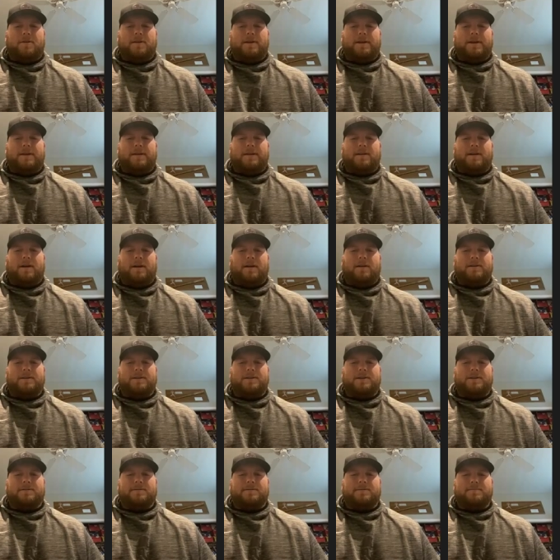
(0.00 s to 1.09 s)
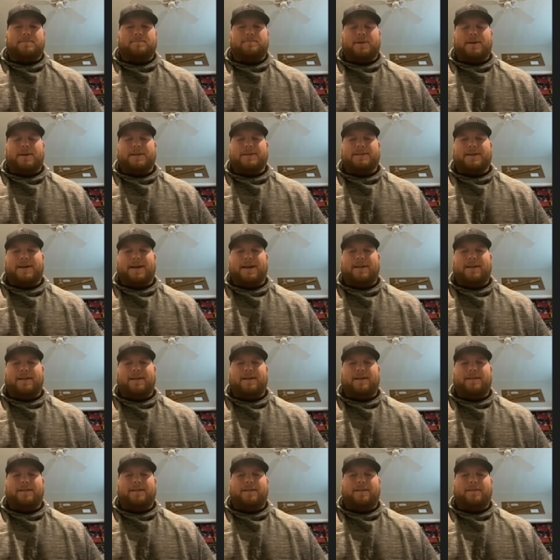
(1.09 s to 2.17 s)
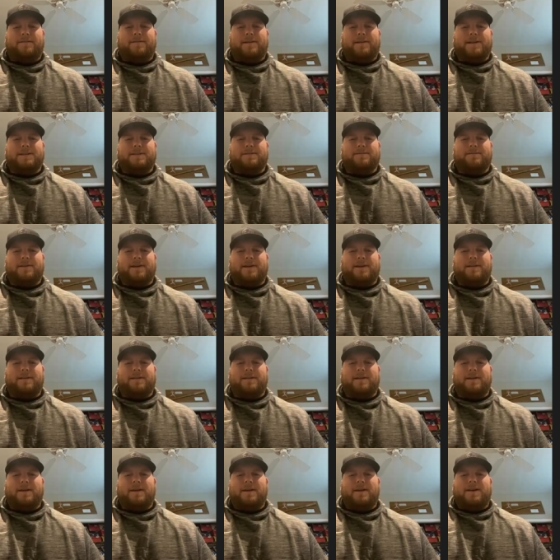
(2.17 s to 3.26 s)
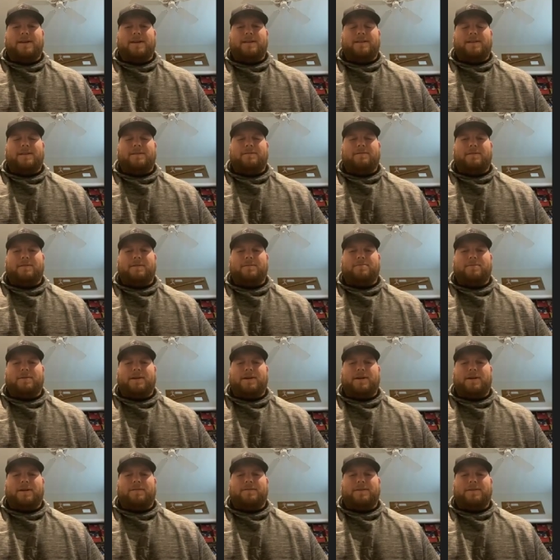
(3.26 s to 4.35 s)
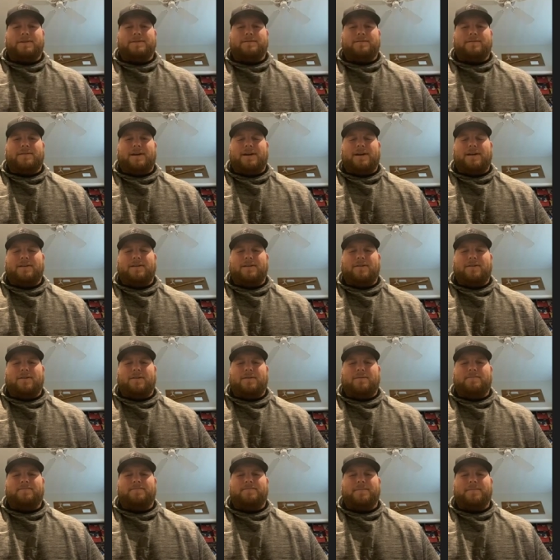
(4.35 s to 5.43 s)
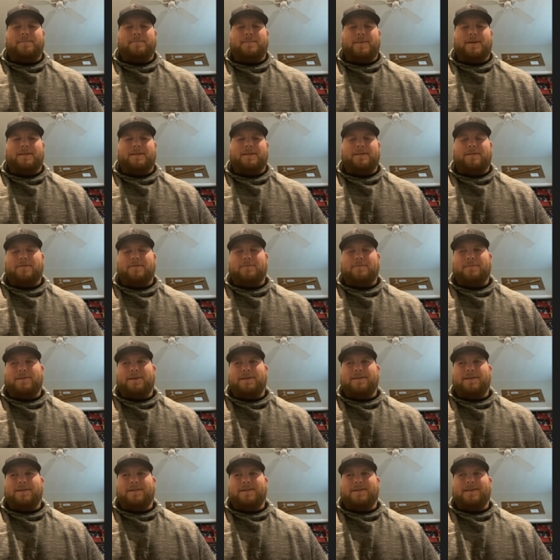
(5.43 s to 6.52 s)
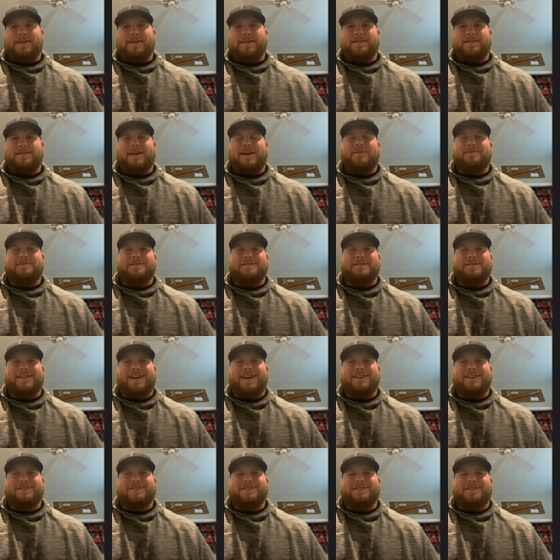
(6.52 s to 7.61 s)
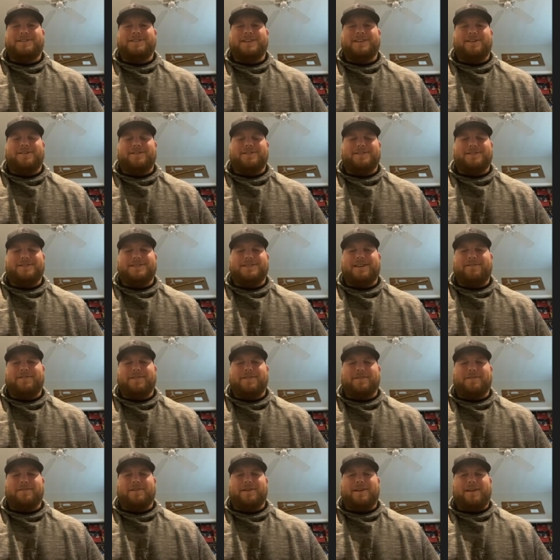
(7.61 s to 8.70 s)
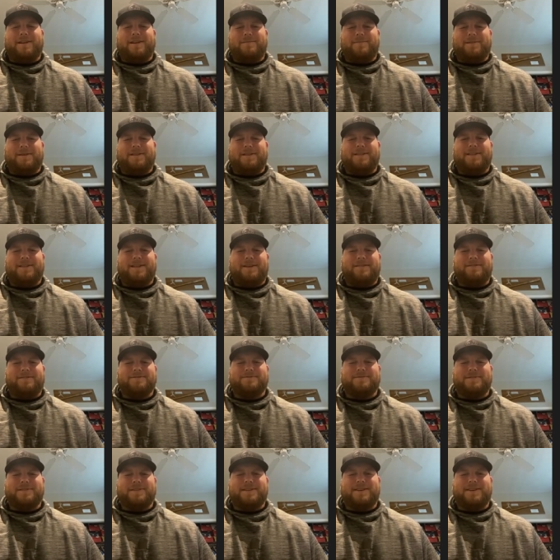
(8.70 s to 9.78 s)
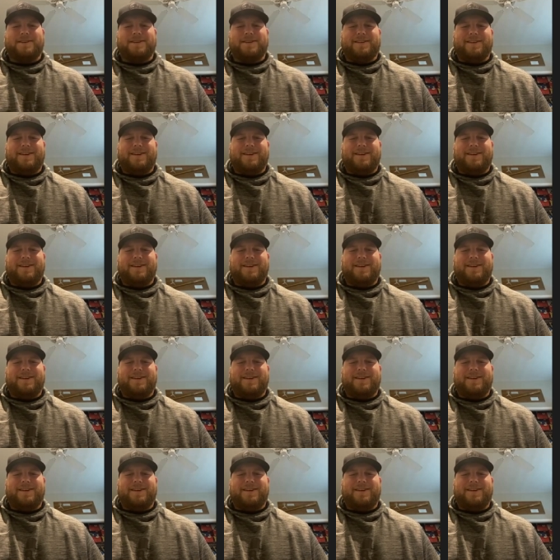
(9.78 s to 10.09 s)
into college, I was playing tight end, defensive end, didn't really play offensive line at all. A little bit. I think I was actually center in 7th grade, but that was really it.